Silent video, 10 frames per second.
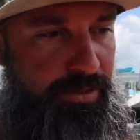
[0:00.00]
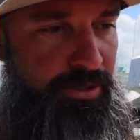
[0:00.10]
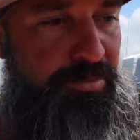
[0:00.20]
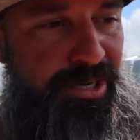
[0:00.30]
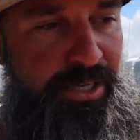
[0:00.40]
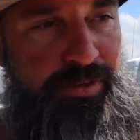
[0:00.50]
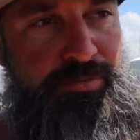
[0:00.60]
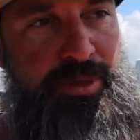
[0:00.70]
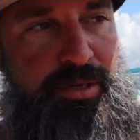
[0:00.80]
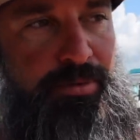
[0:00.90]
You might
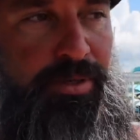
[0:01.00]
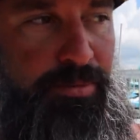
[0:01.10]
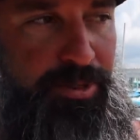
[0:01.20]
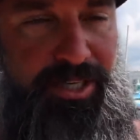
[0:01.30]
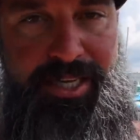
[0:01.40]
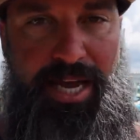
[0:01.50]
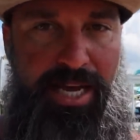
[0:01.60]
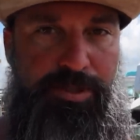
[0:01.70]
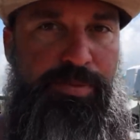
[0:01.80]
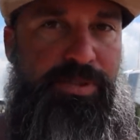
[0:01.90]
even be able to be in a
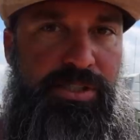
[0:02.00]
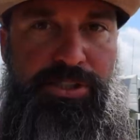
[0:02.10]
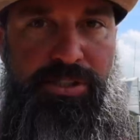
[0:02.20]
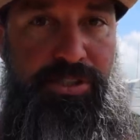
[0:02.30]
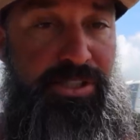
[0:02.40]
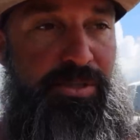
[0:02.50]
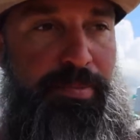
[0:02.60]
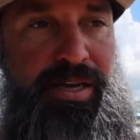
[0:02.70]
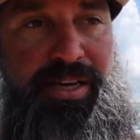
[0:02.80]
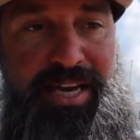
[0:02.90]
cash position just to
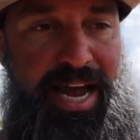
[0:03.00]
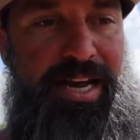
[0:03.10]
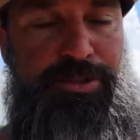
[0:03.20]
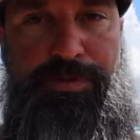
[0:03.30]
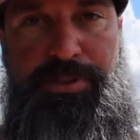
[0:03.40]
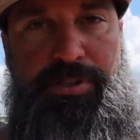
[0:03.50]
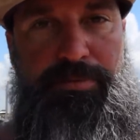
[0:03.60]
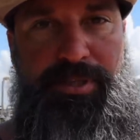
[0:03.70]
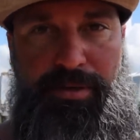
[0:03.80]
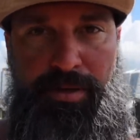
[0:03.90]
pay cash for
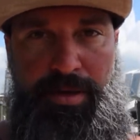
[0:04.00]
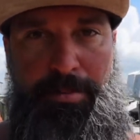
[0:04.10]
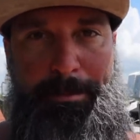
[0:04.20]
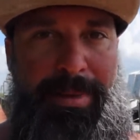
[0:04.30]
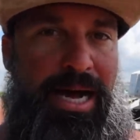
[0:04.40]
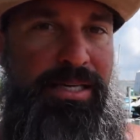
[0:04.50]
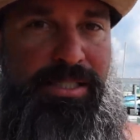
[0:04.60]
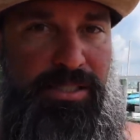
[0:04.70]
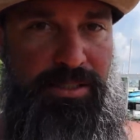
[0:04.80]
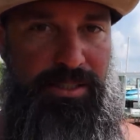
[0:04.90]
something
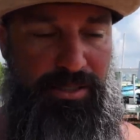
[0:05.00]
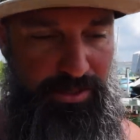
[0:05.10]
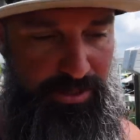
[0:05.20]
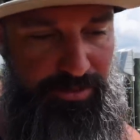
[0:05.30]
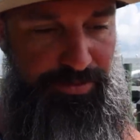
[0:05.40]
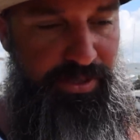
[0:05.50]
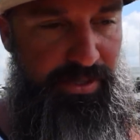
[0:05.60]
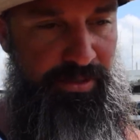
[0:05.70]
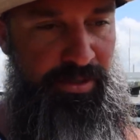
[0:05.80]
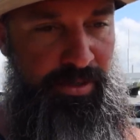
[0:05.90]
modestly to live
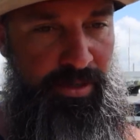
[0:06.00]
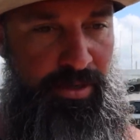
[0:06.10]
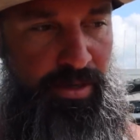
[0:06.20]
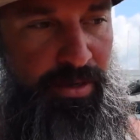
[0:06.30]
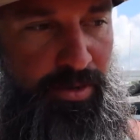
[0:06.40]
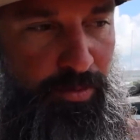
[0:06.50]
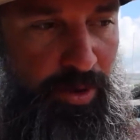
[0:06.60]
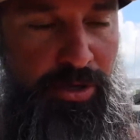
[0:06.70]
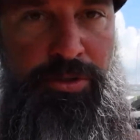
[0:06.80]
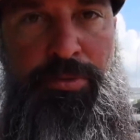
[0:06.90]
in
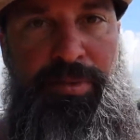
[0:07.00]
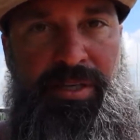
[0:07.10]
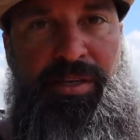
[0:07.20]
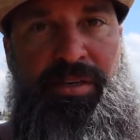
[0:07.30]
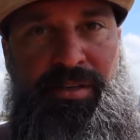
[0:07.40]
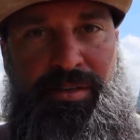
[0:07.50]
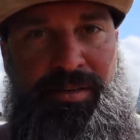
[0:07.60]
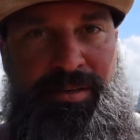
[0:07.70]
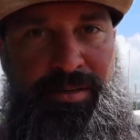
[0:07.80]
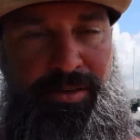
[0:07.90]
while you
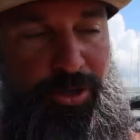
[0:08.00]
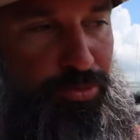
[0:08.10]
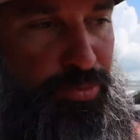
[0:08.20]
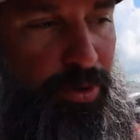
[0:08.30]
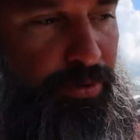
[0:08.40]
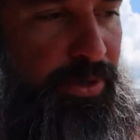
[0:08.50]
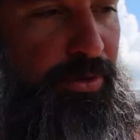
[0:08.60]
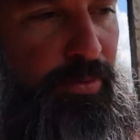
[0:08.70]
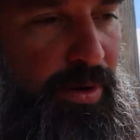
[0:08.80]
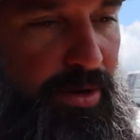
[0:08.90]
begin growing
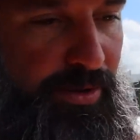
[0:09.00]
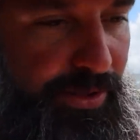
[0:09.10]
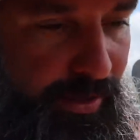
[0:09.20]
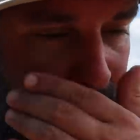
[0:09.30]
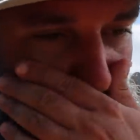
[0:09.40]
your wealth.